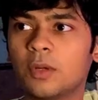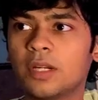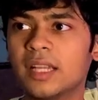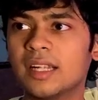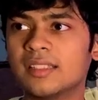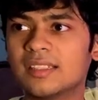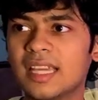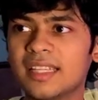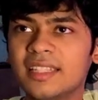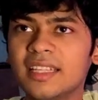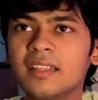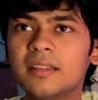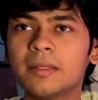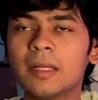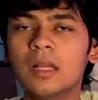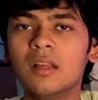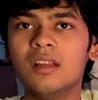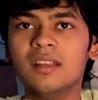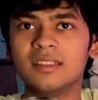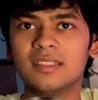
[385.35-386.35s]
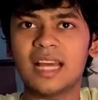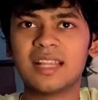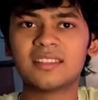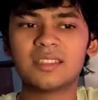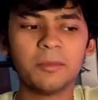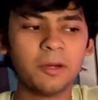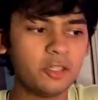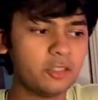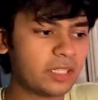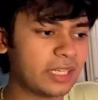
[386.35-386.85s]
What else? I think that's
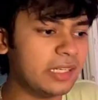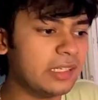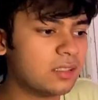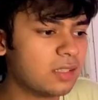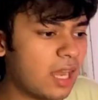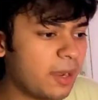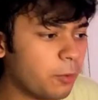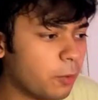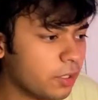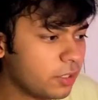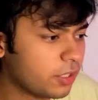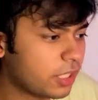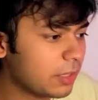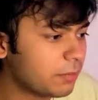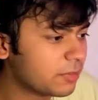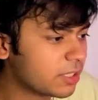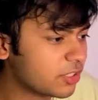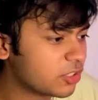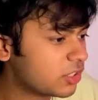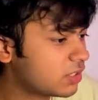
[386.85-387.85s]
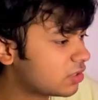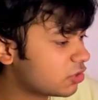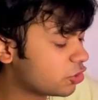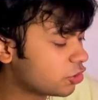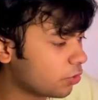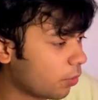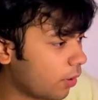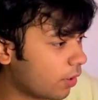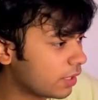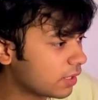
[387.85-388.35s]
about it. I want to keep this
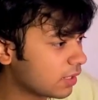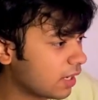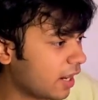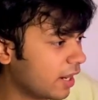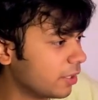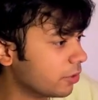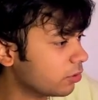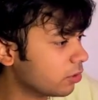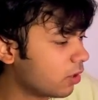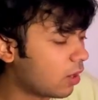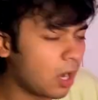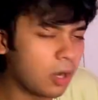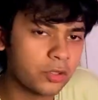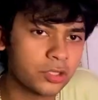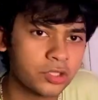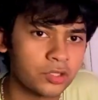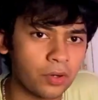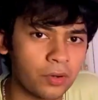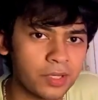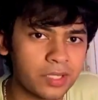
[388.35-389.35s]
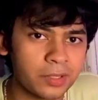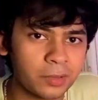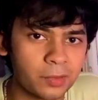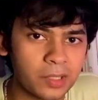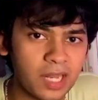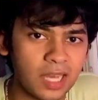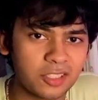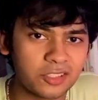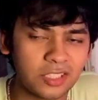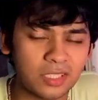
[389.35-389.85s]
short. I don't know how short it
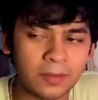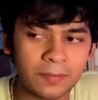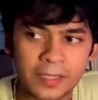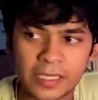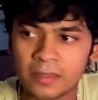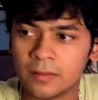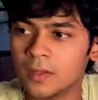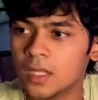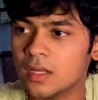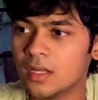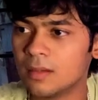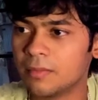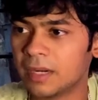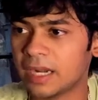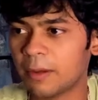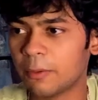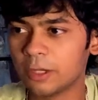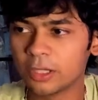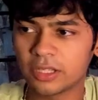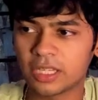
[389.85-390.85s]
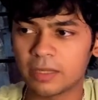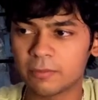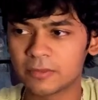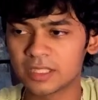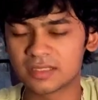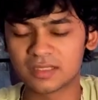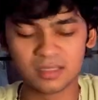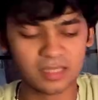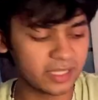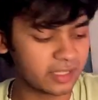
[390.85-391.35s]
will actually be, but I want to keep
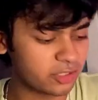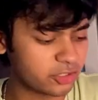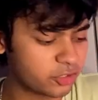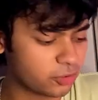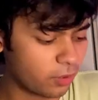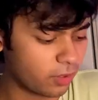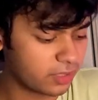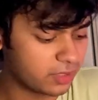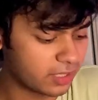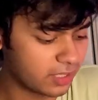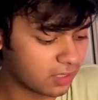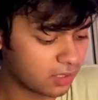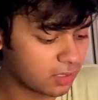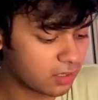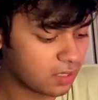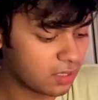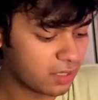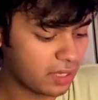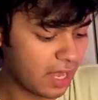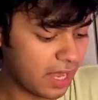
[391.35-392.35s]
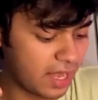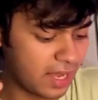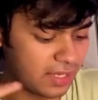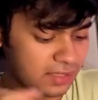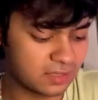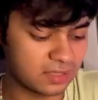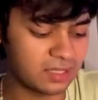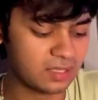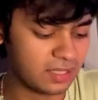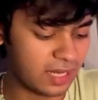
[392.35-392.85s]
this like a short thing.
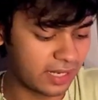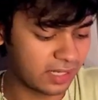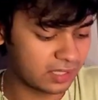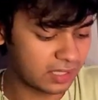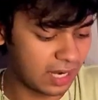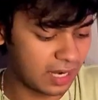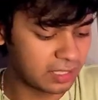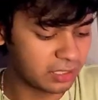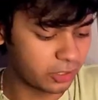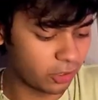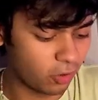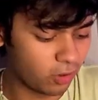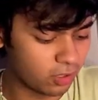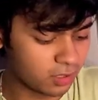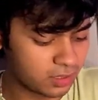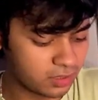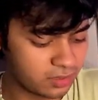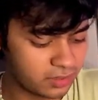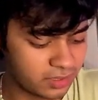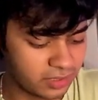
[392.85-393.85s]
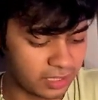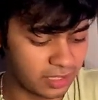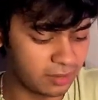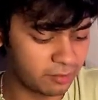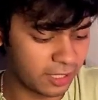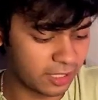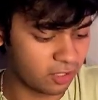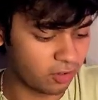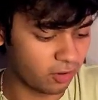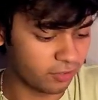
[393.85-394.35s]
As like I'll talk till
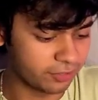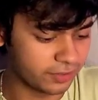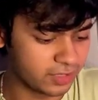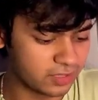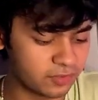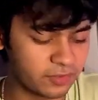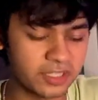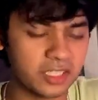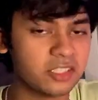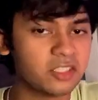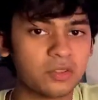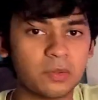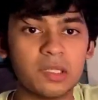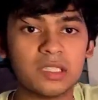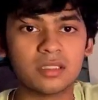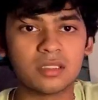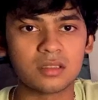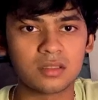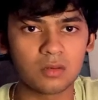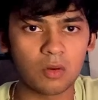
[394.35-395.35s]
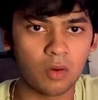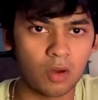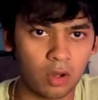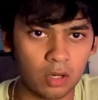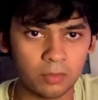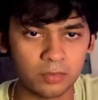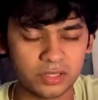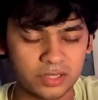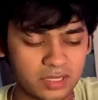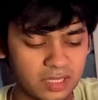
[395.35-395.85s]
my coffee is finished, which is
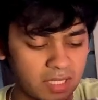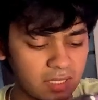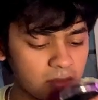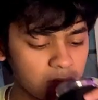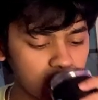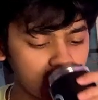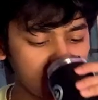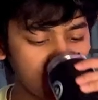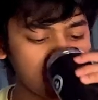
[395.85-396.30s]
almost that.